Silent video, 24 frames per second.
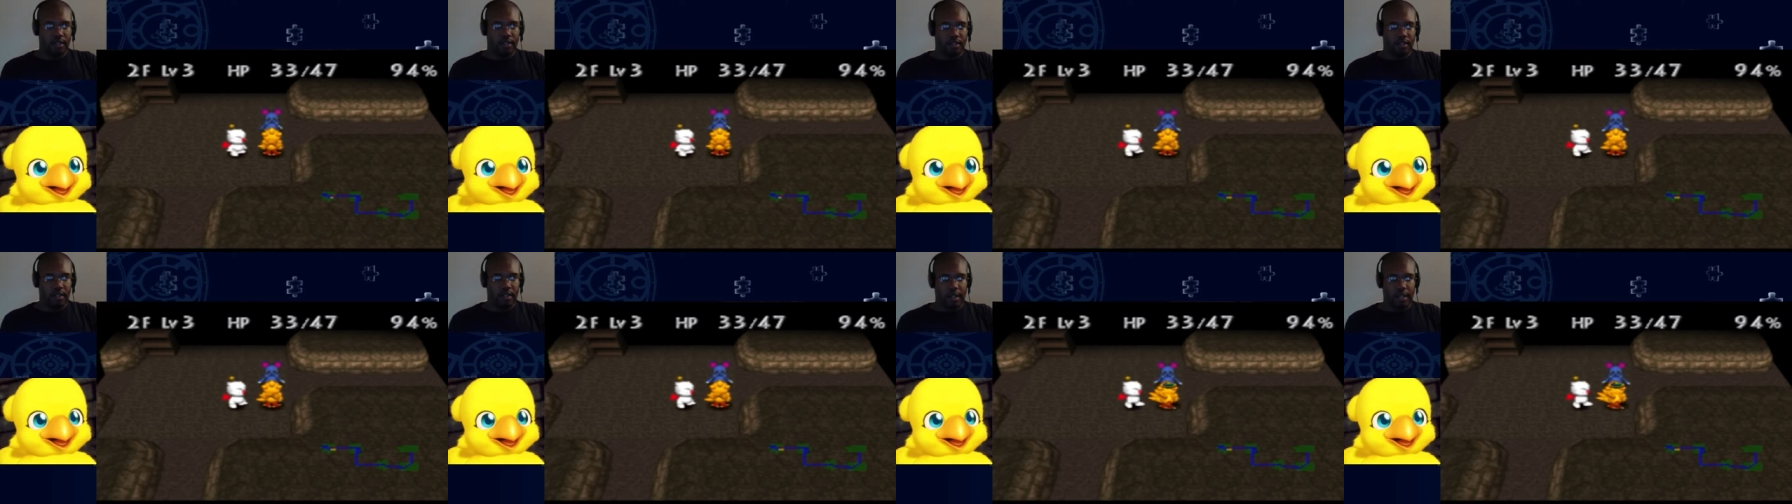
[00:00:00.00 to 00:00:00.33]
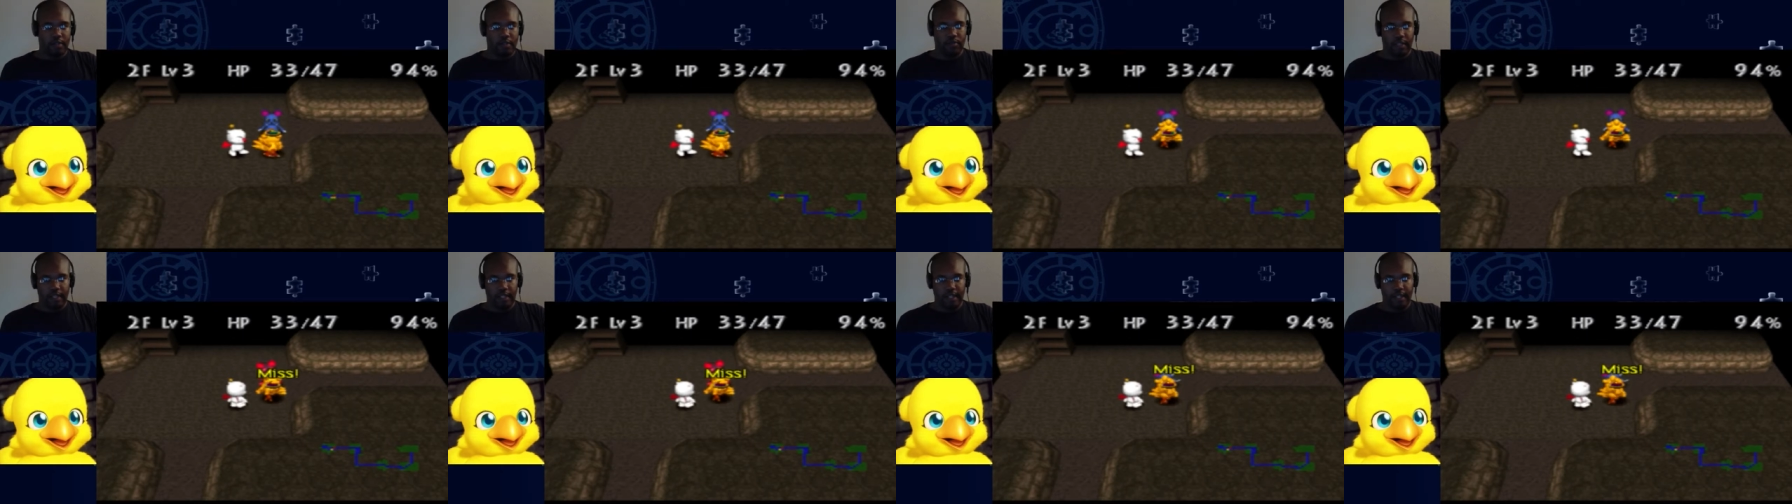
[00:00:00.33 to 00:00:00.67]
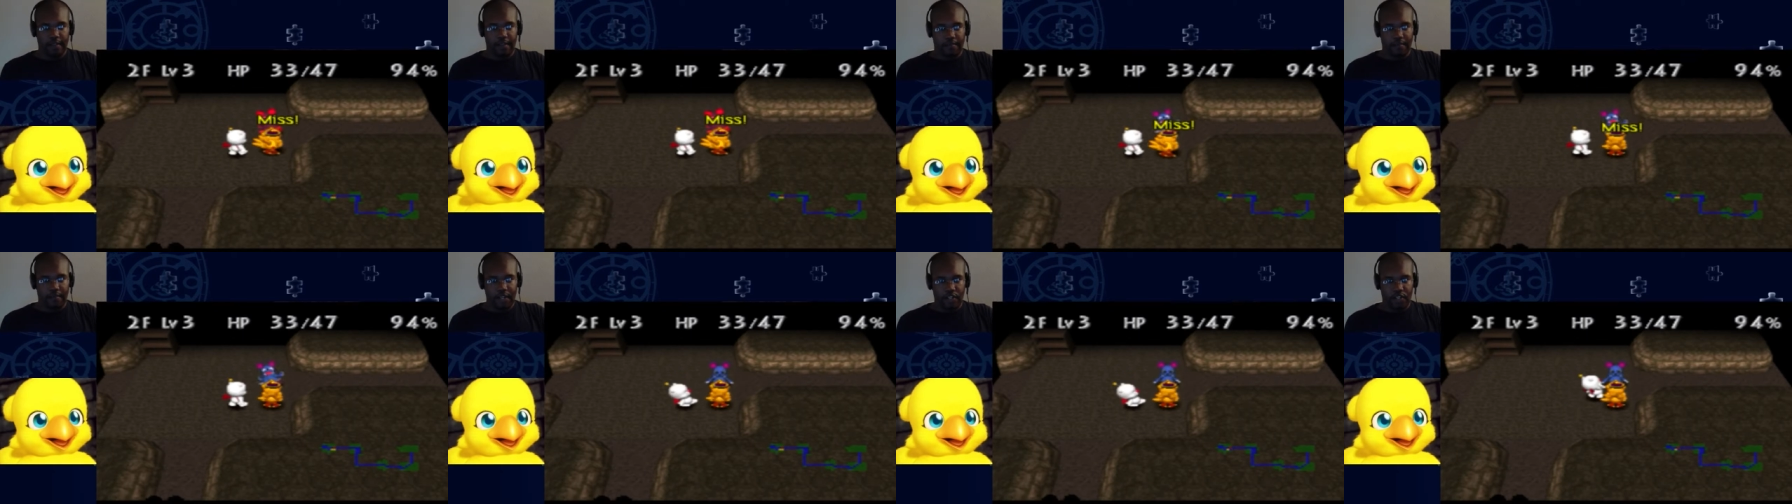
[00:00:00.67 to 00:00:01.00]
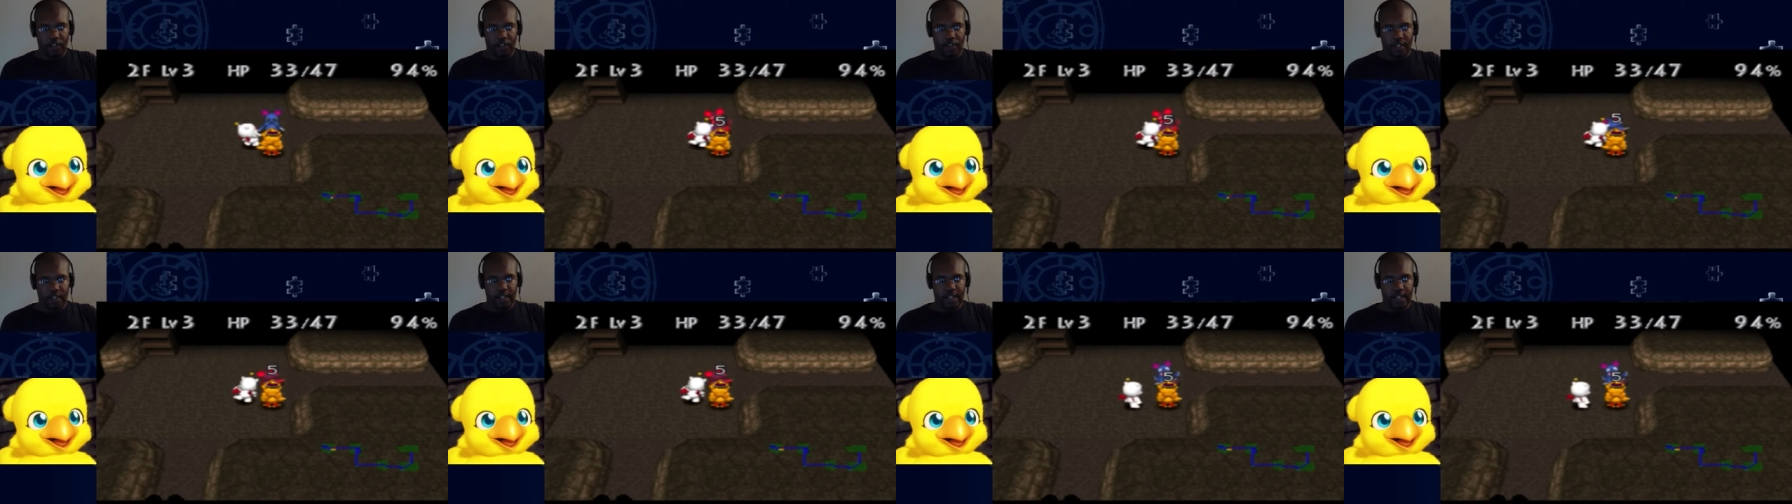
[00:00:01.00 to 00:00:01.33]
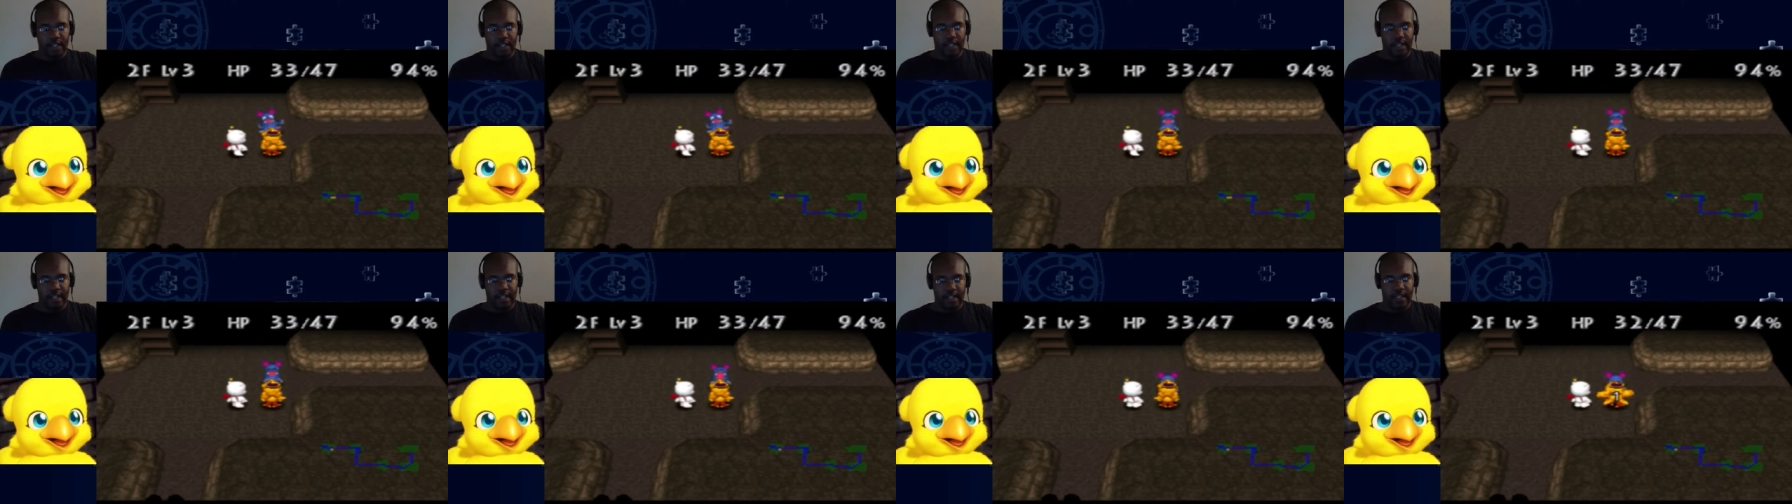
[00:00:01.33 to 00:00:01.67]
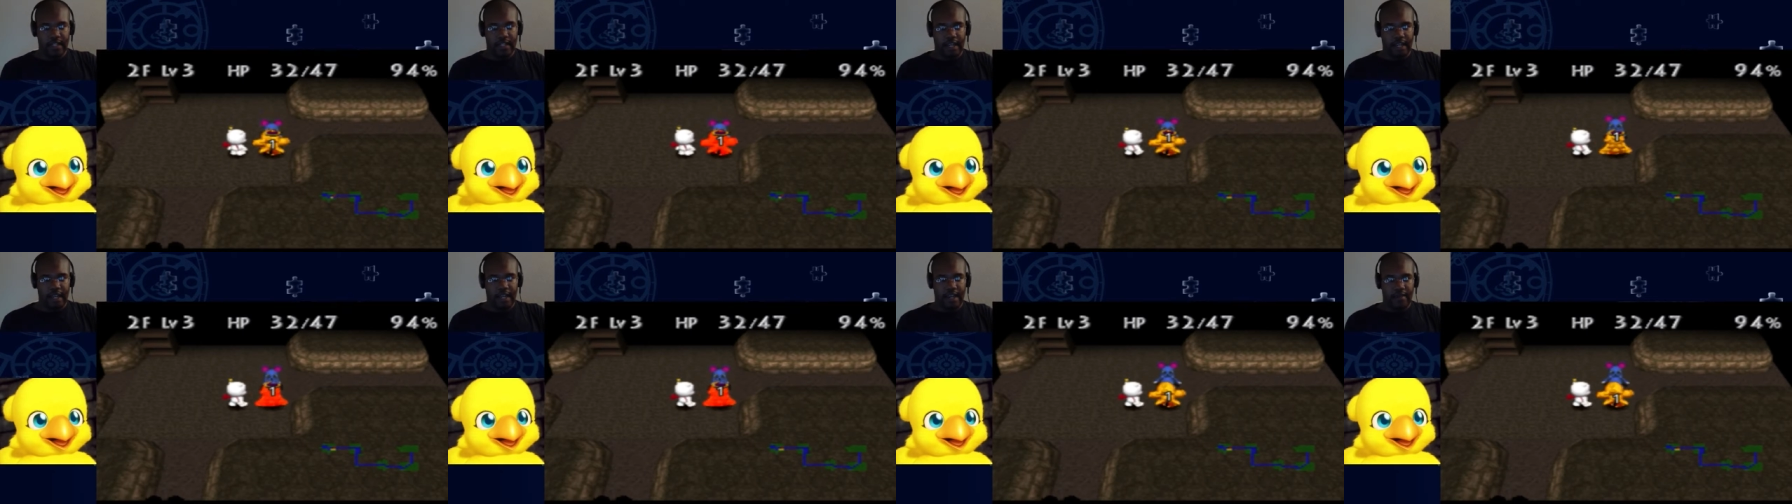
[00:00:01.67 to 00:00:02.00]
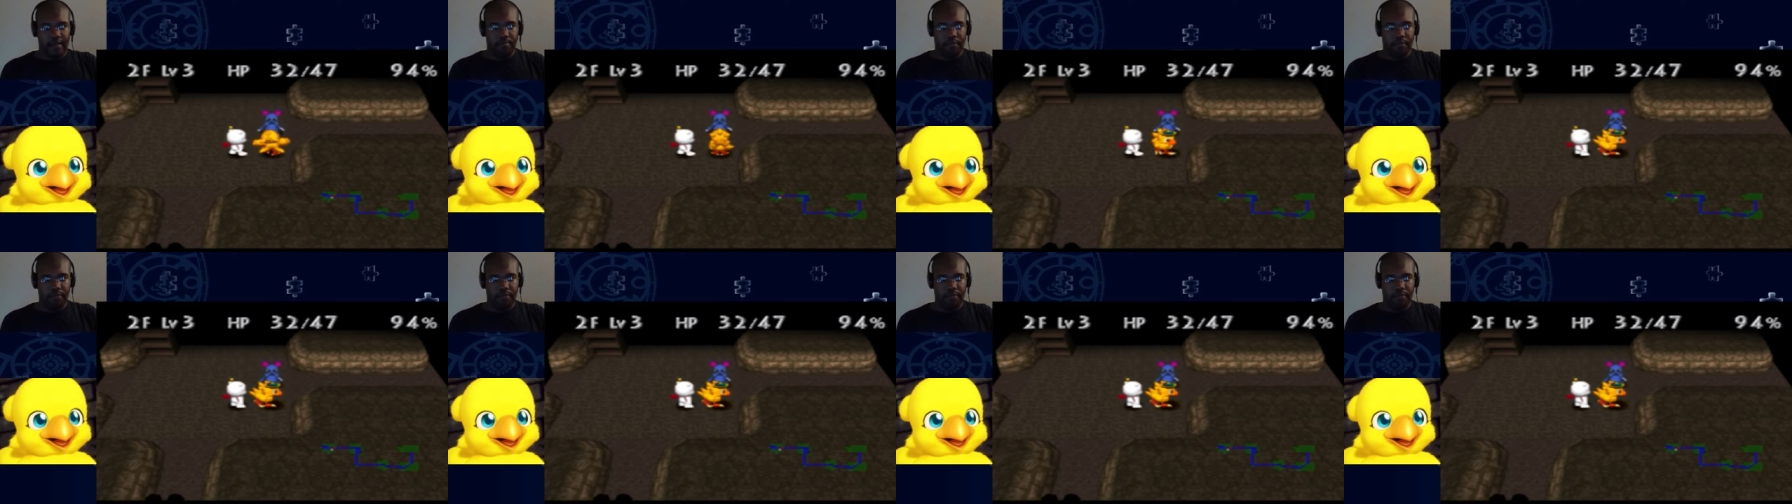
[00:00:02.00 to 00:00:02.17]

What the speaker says: I don't think that feature is in this game,